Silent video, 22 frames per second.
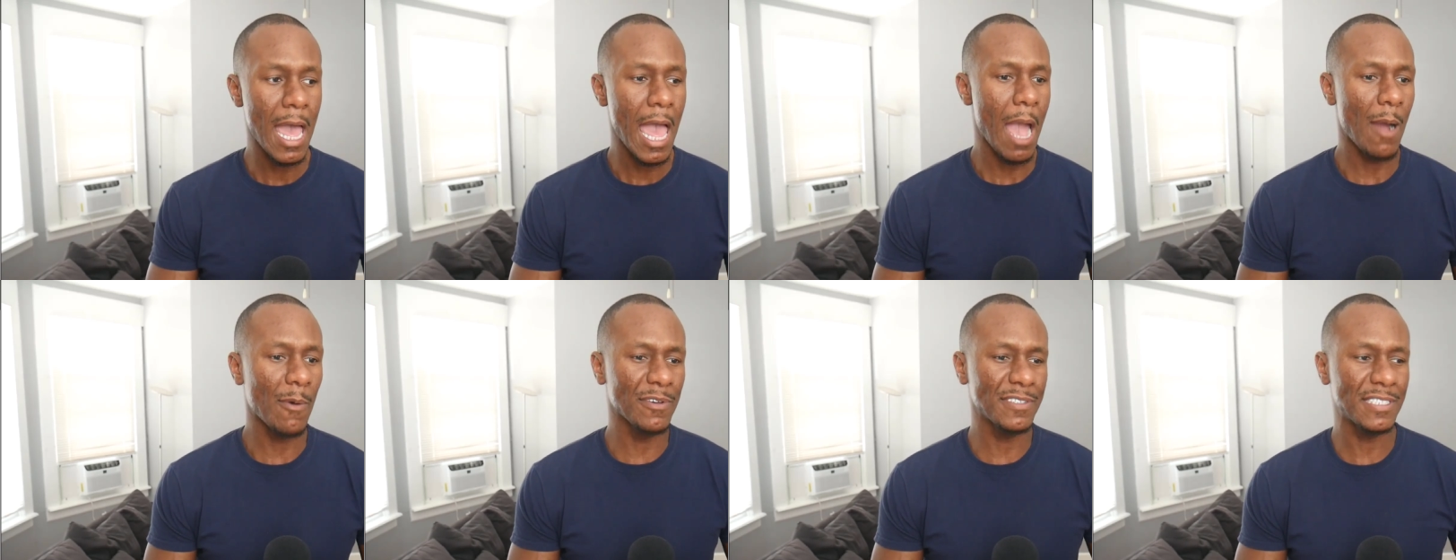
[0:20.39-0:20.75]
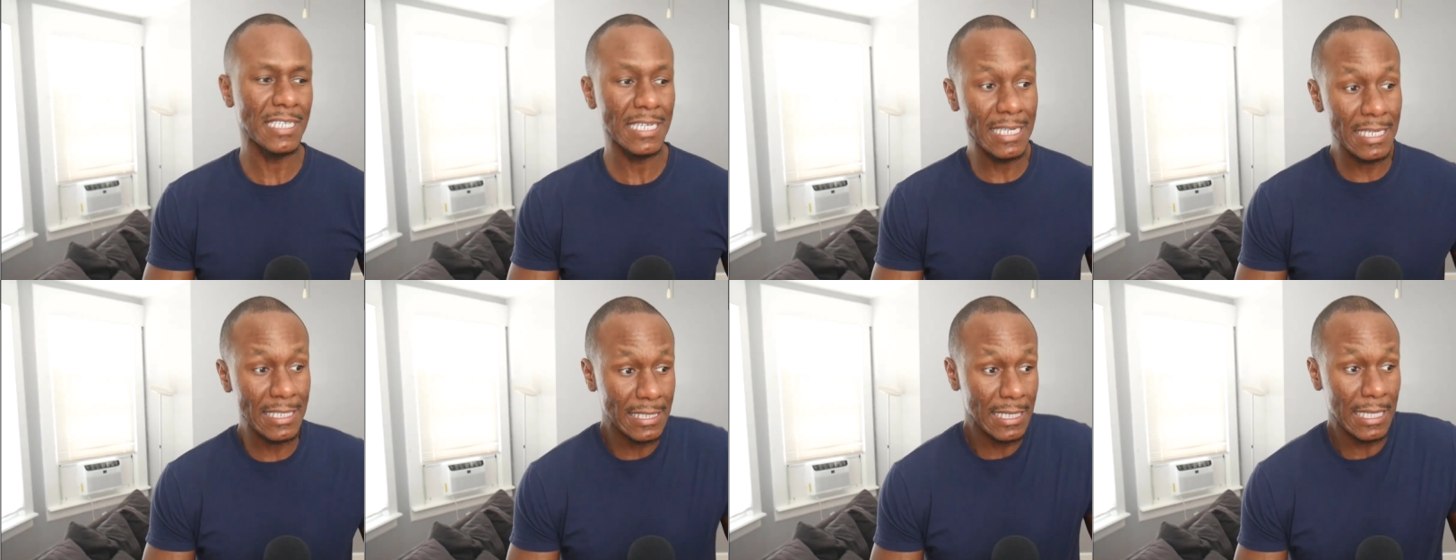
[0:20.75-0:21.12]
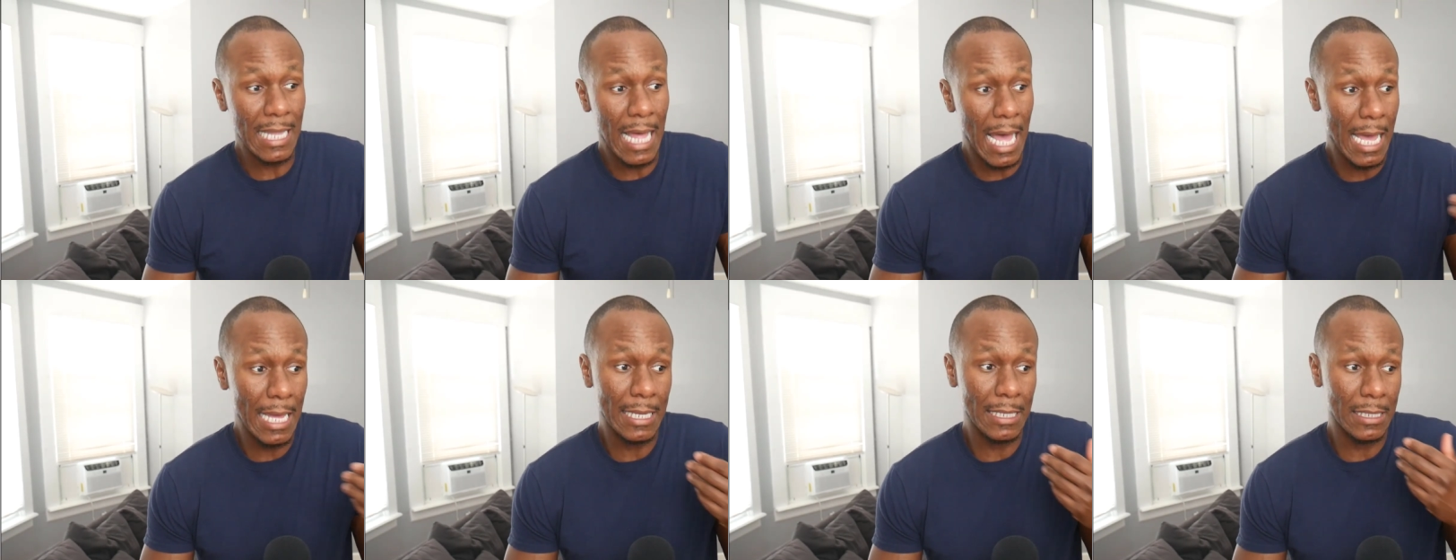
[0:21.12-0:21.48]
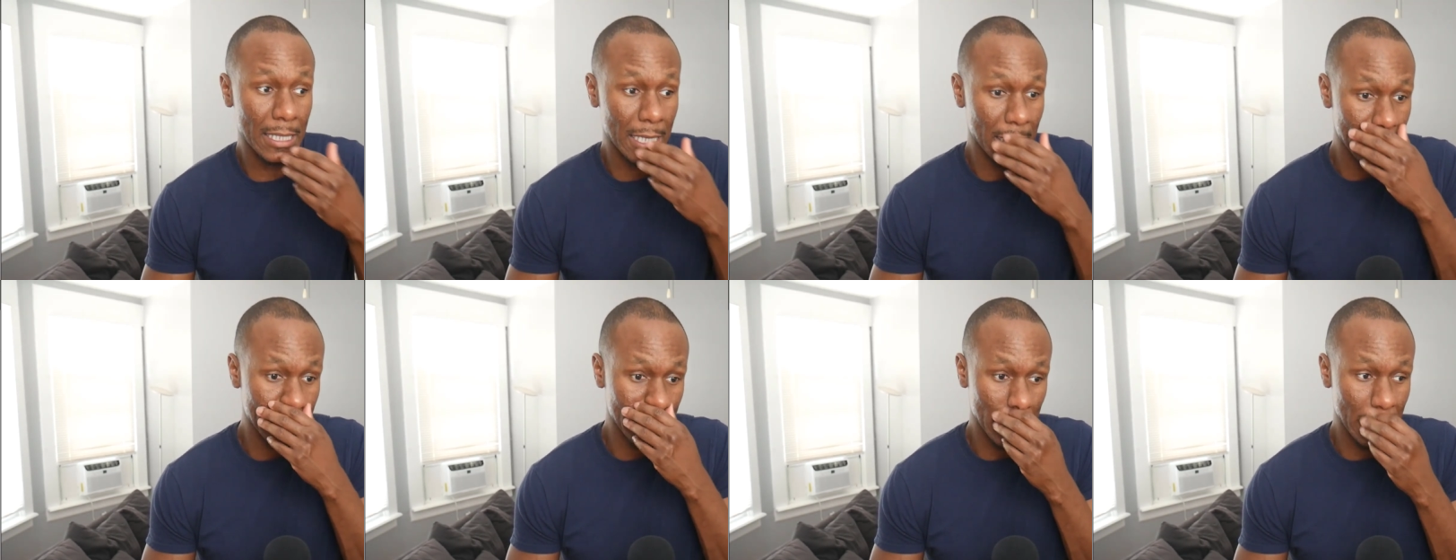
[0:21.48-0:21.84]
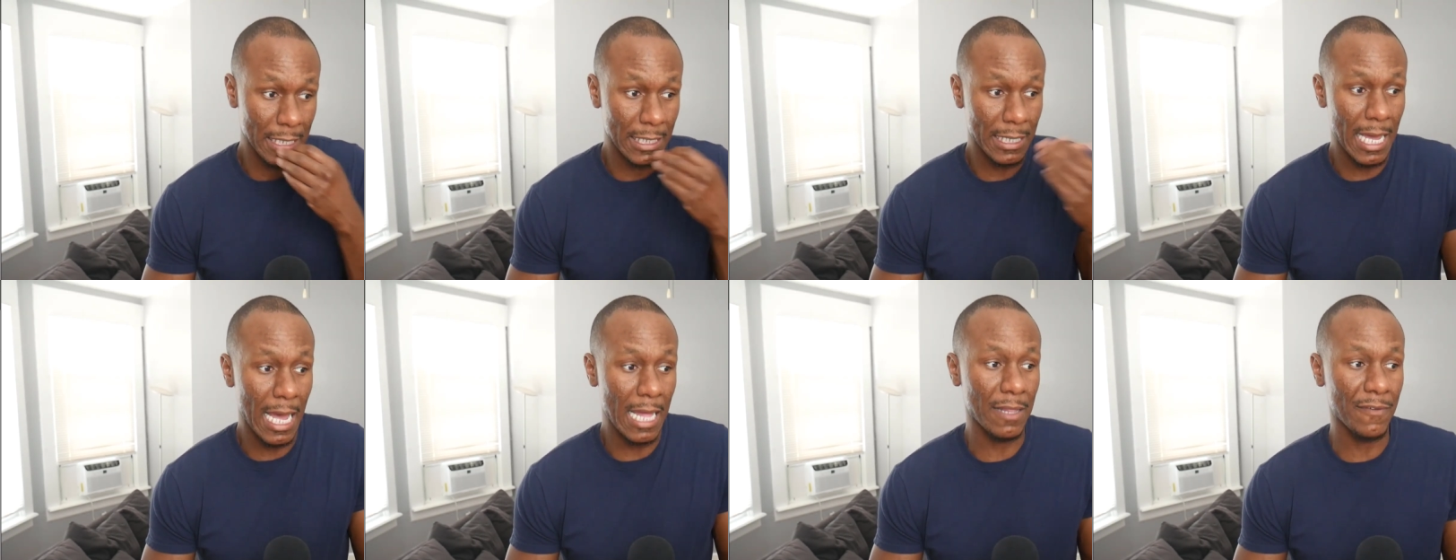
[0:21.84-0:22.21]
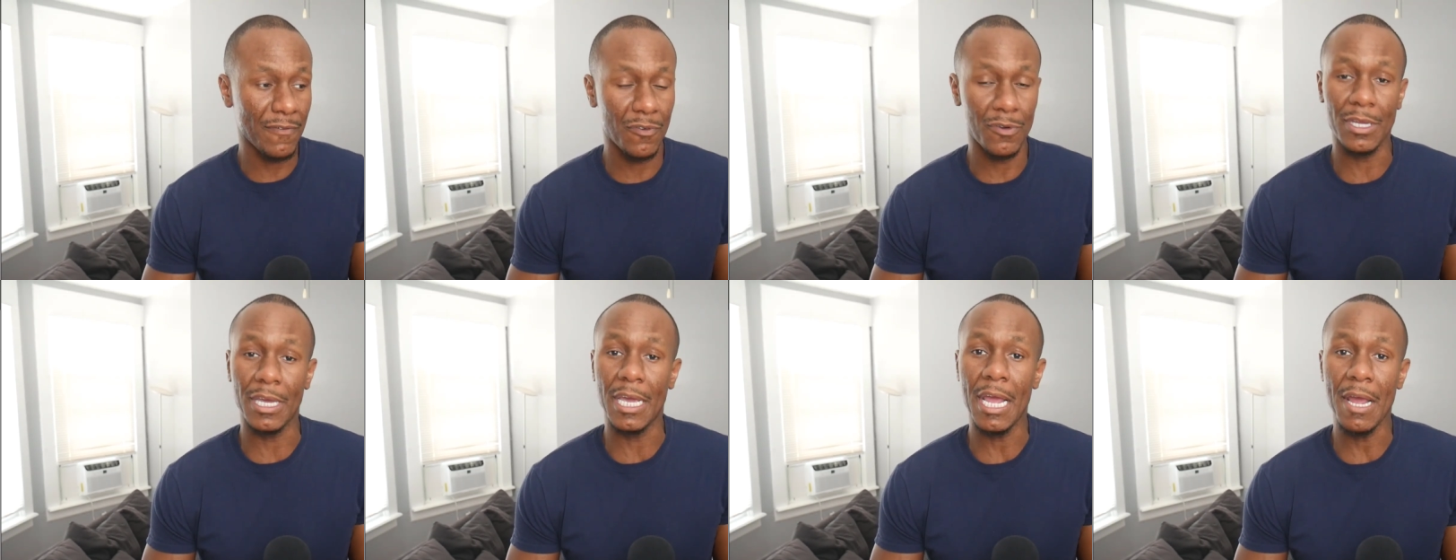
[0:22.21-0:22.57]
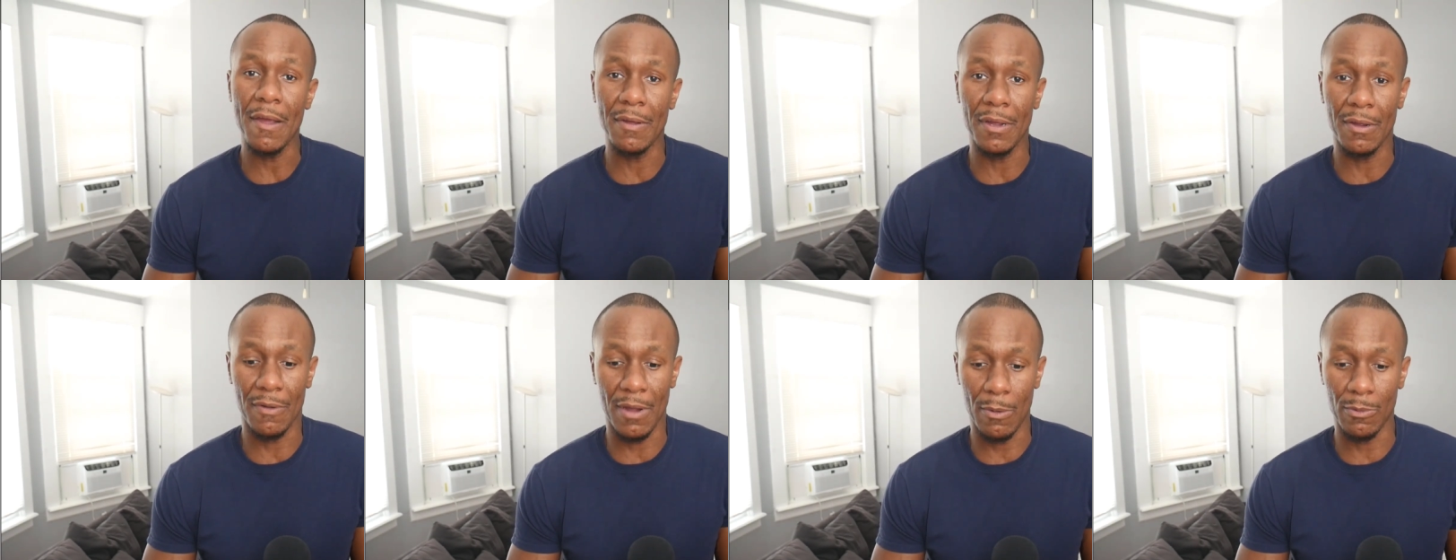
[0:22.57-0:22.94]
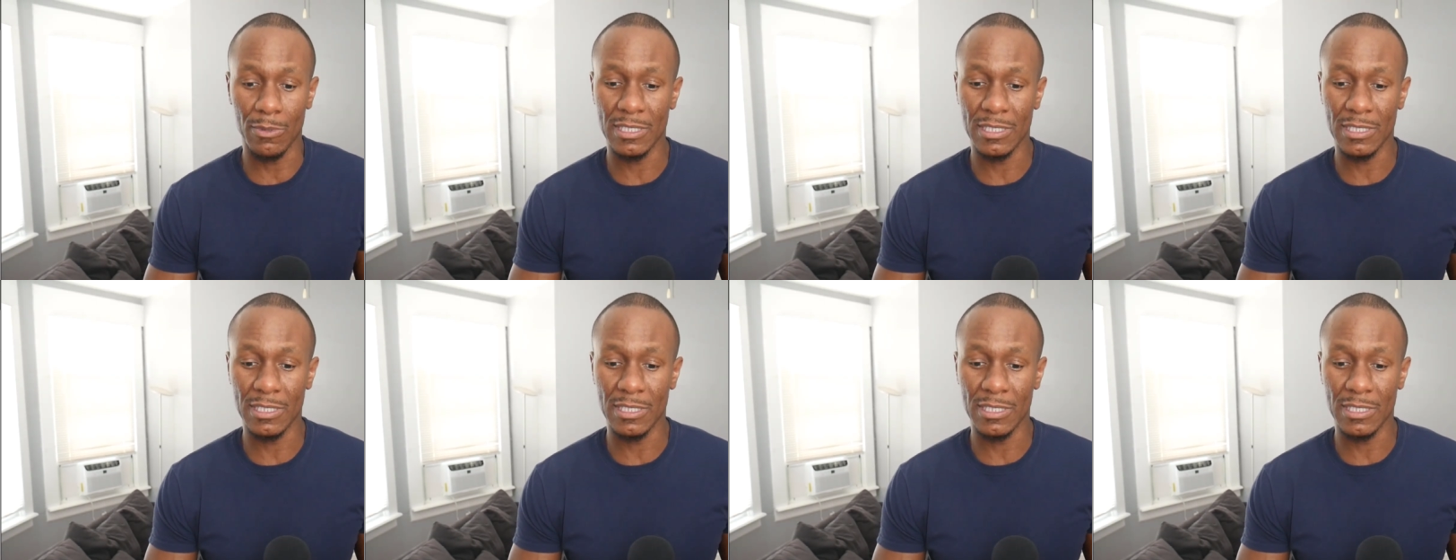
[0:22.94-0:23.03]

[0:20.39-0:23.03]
And we've seen this a lot in the California area, right?